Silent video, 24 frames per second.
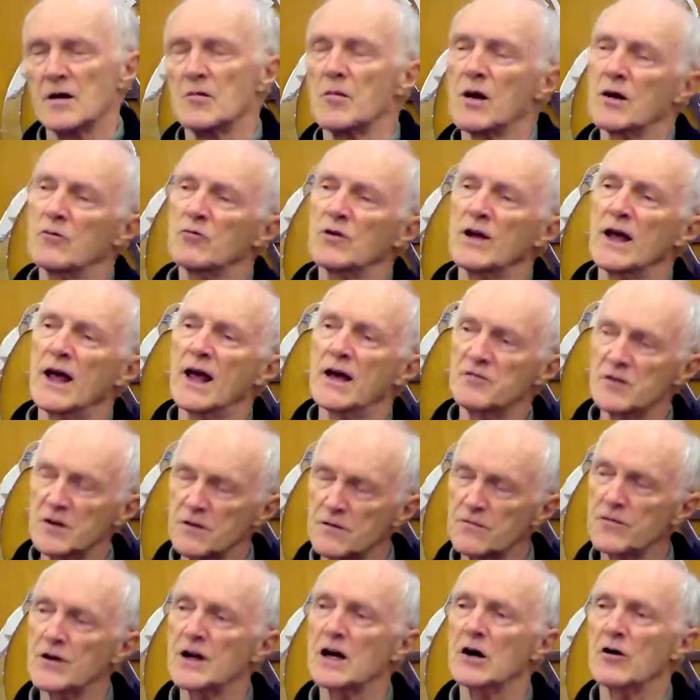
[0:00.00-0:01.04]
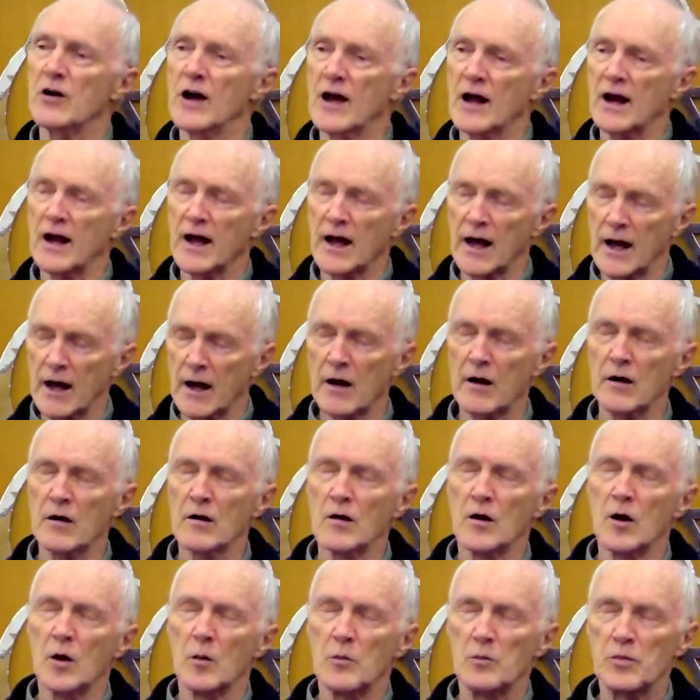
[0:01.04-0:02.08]
but we have to figure out
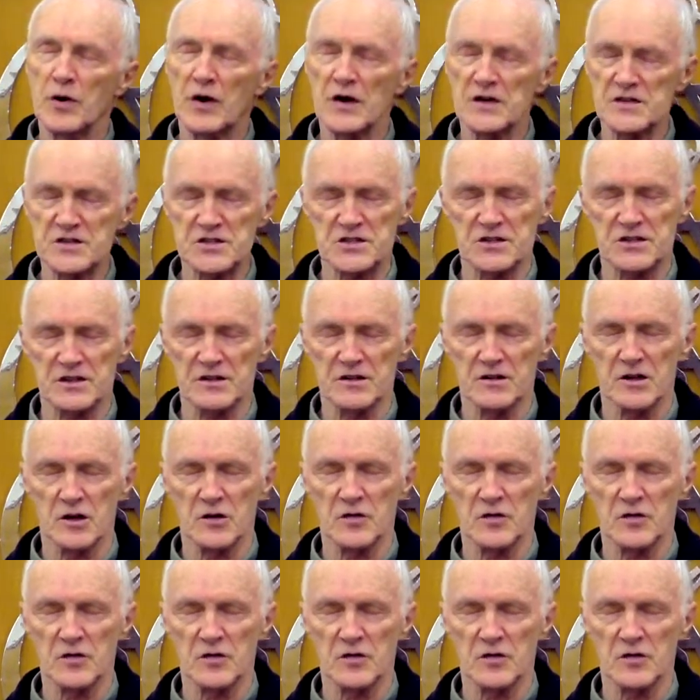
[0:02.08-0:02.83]
our posture,